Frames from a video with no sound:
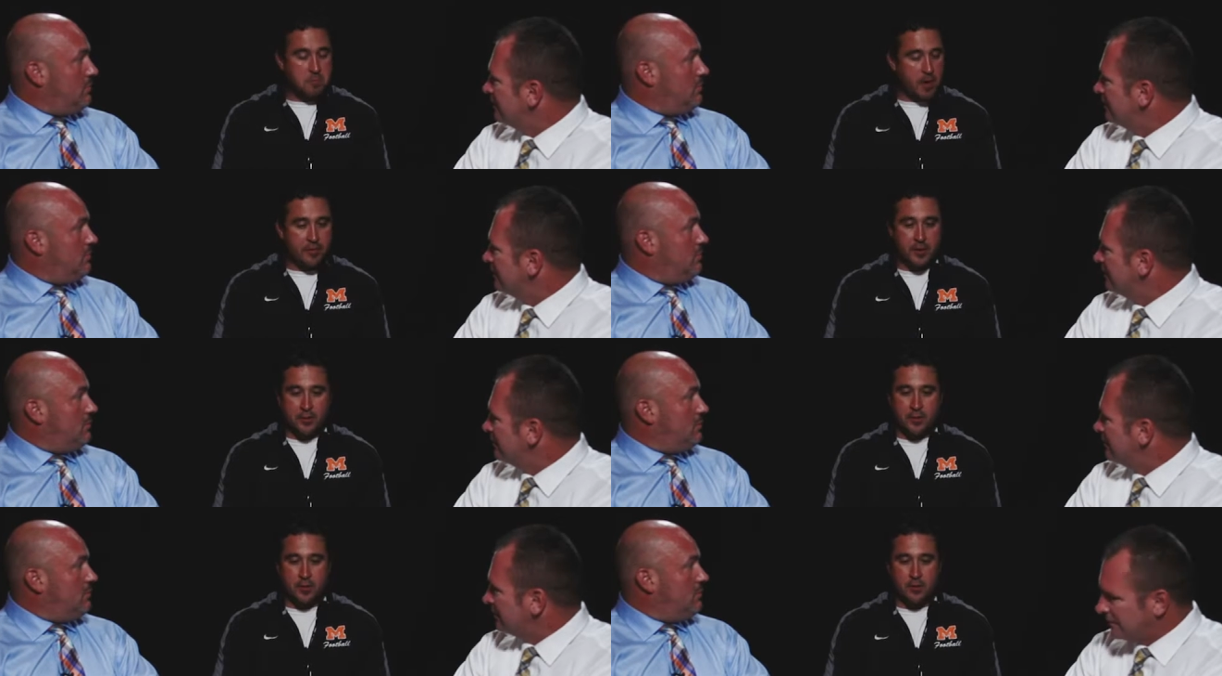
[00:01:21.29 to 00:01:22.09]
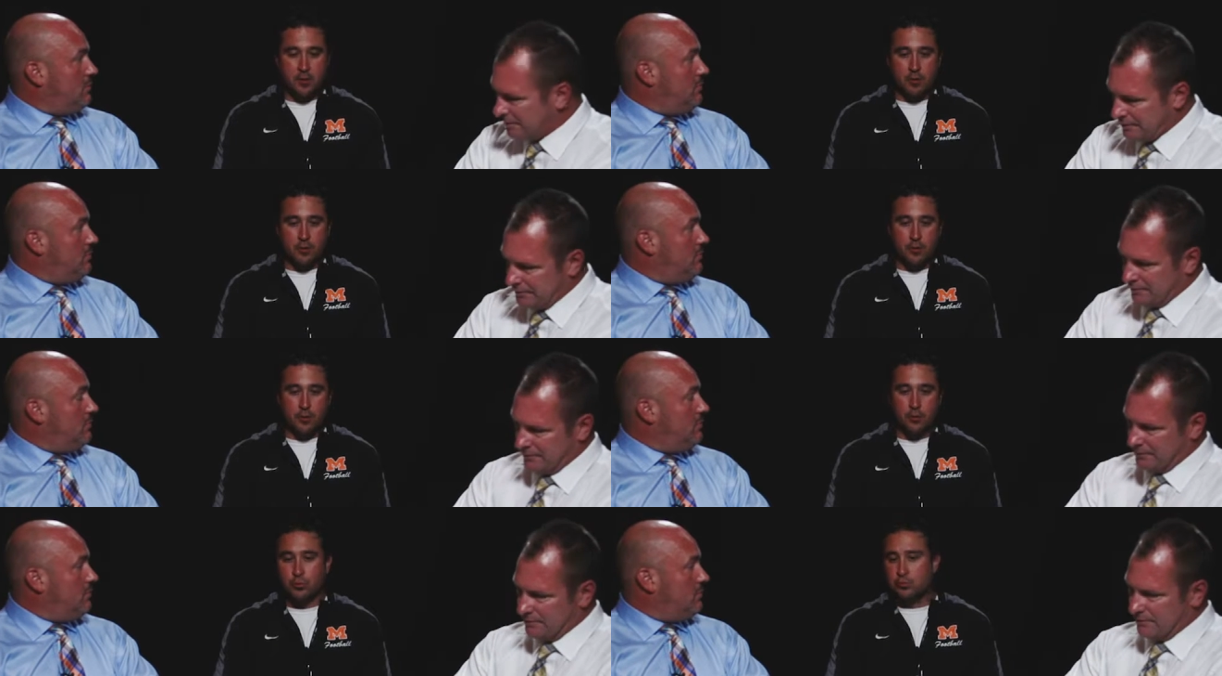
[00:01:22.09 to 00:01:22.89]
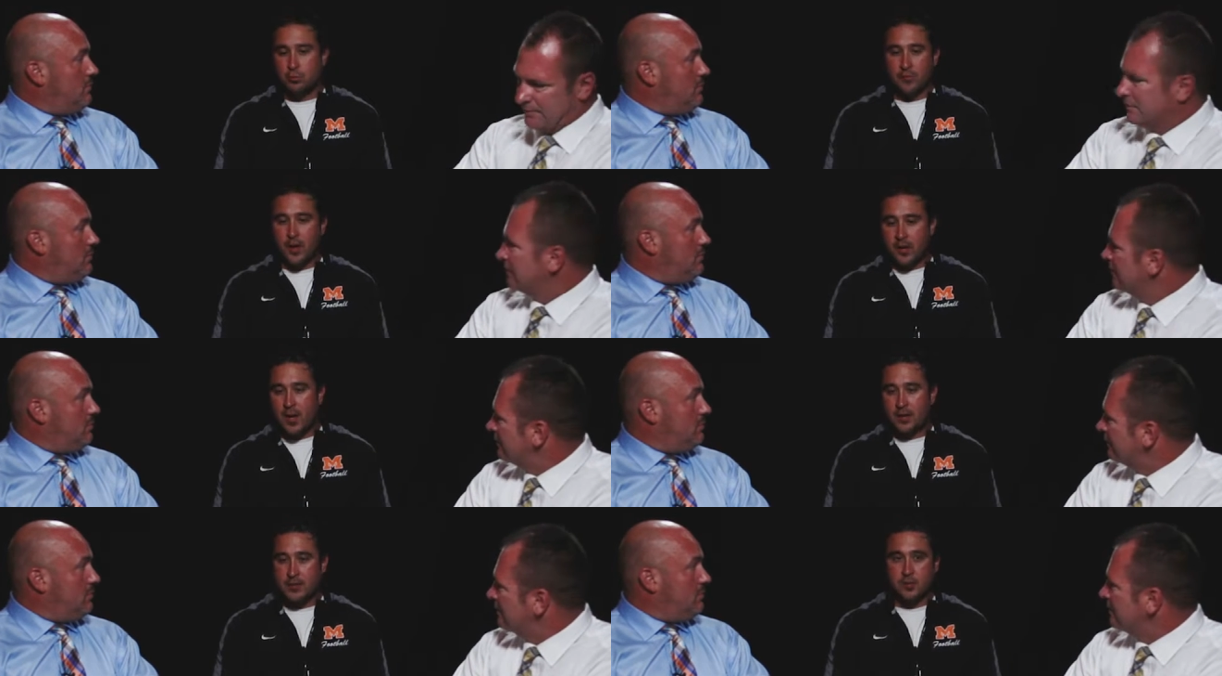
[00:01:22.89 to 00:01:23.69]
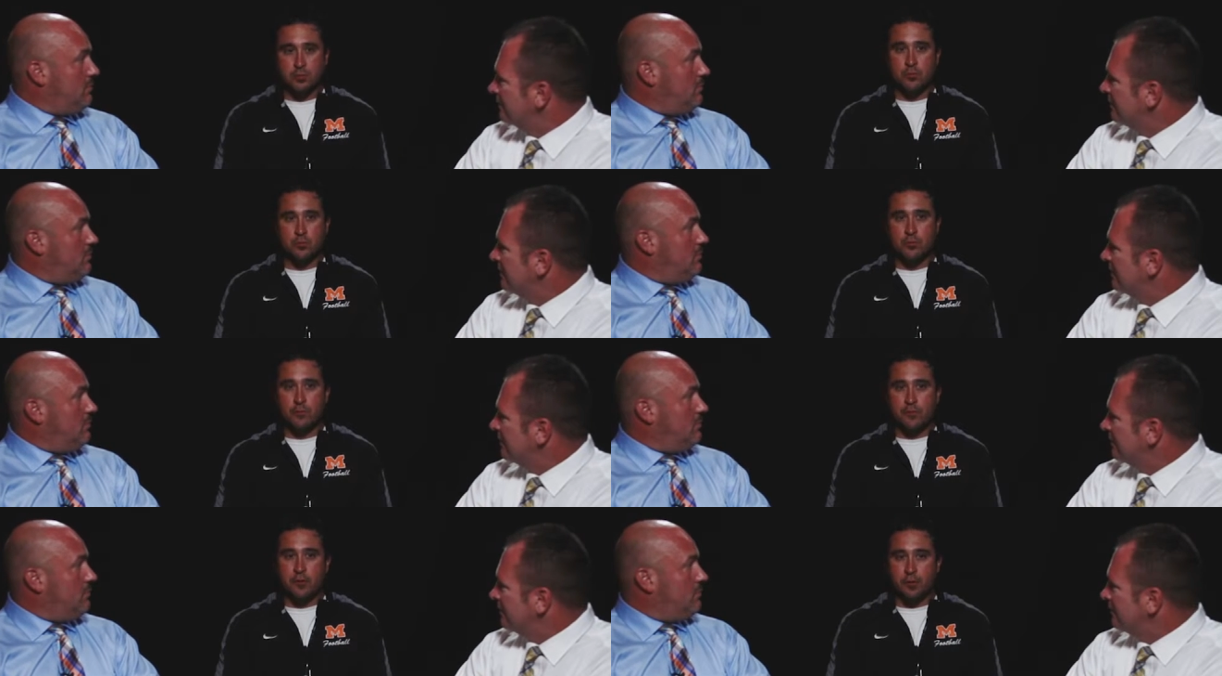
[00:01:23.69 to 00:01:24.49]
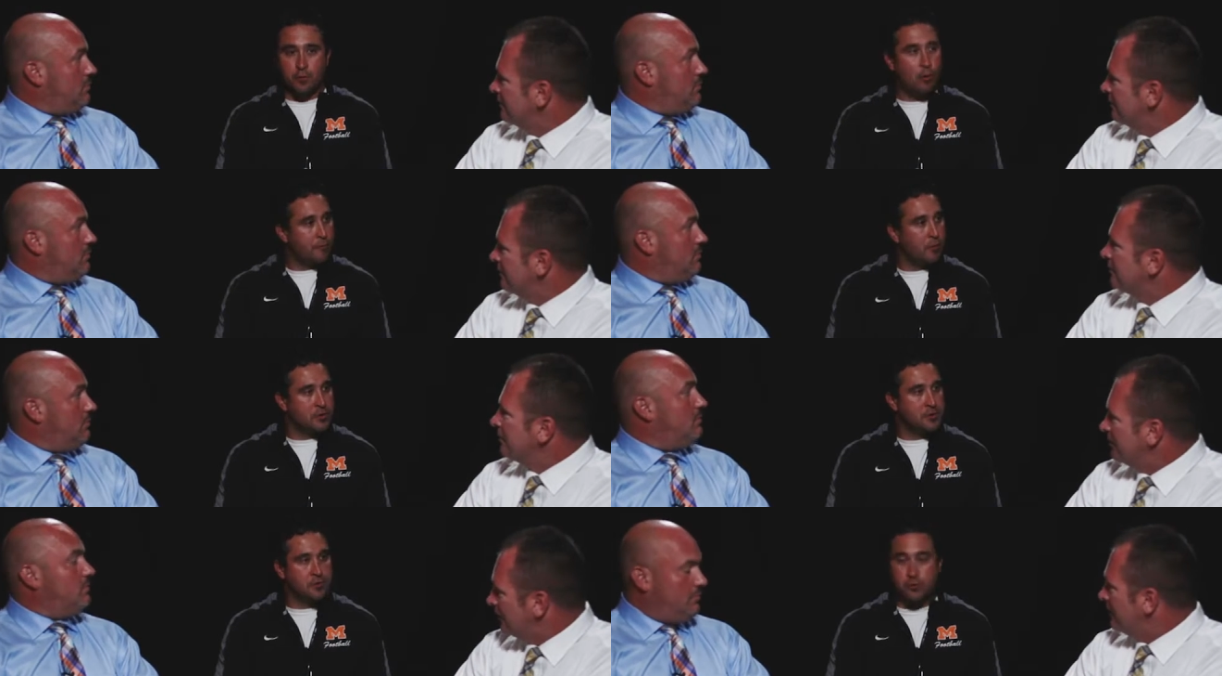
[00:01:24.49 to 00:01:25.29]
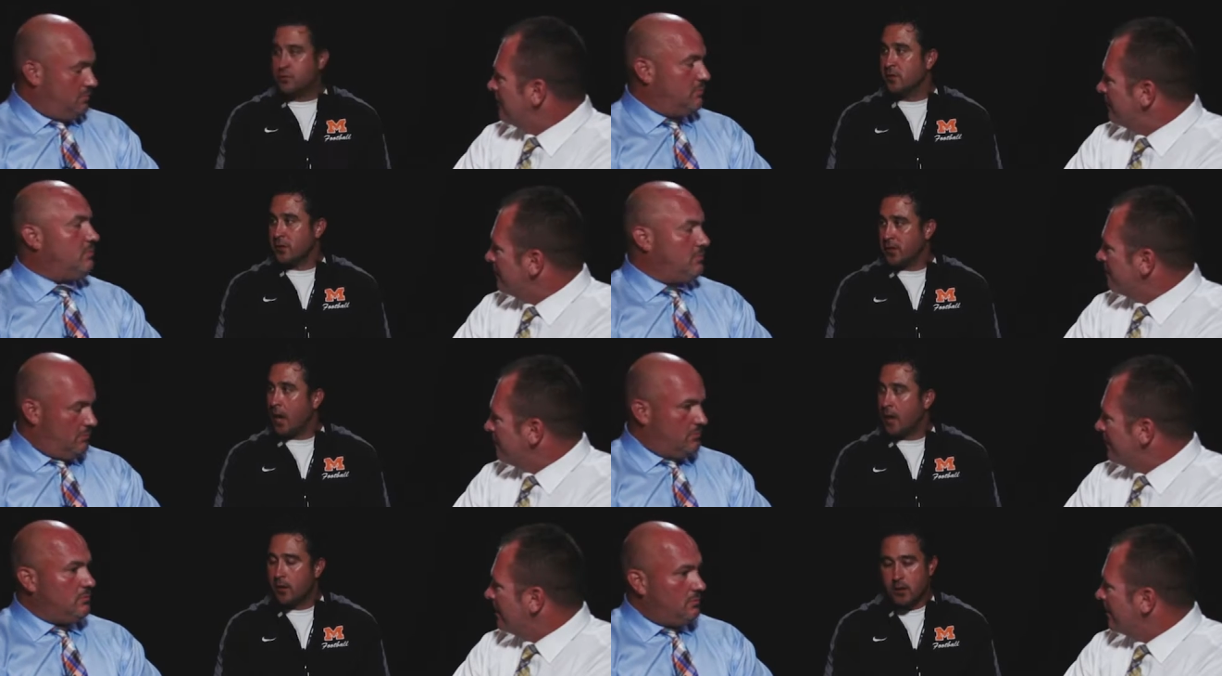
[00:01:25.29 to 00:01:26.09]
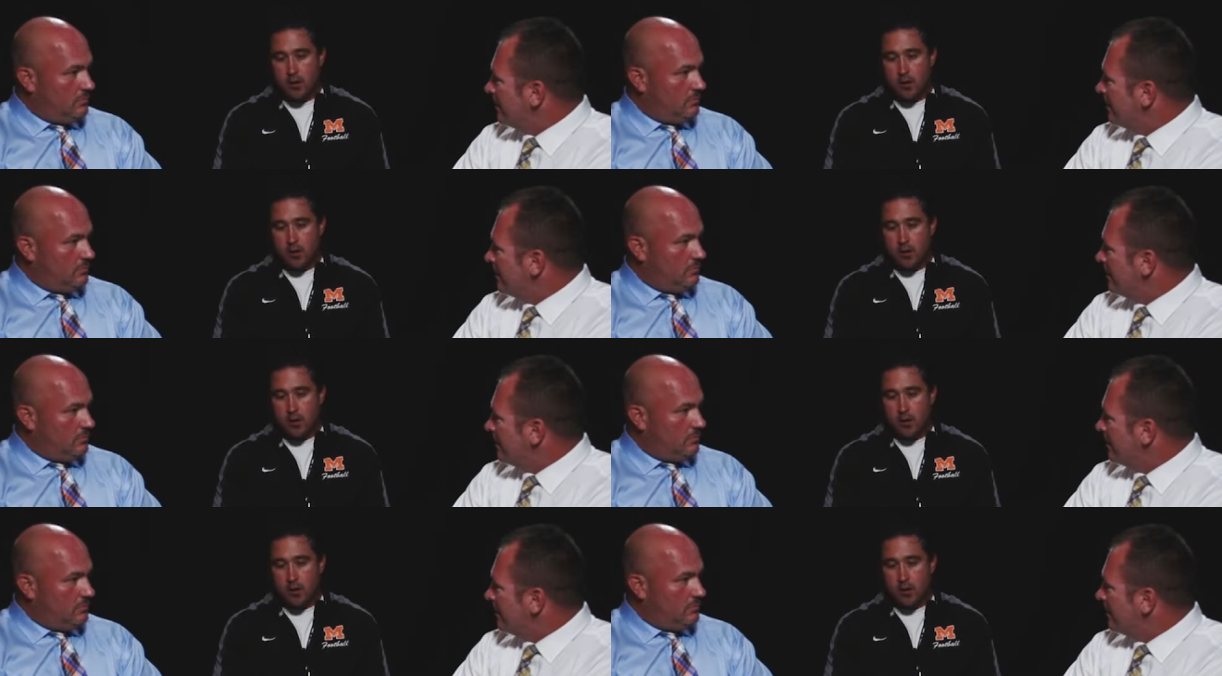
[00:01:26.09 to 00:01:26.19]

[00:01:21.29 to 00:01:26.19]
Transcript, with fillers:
Speaker 1: I think the you know the, the loser of that contest will, will fill a role for us as a utility guy.